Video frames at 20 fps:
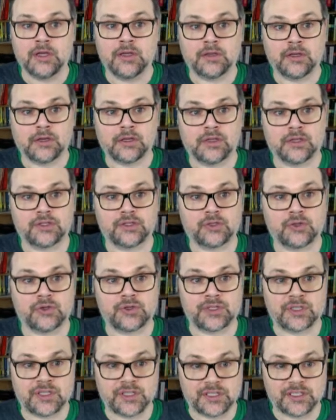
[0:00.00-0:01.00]
the
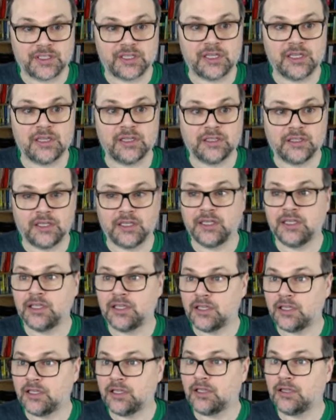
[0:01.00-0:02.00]
clusters C, D,
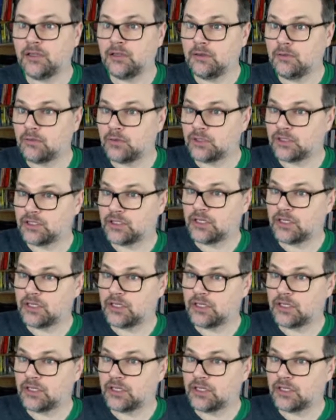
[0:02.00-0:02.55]
E, which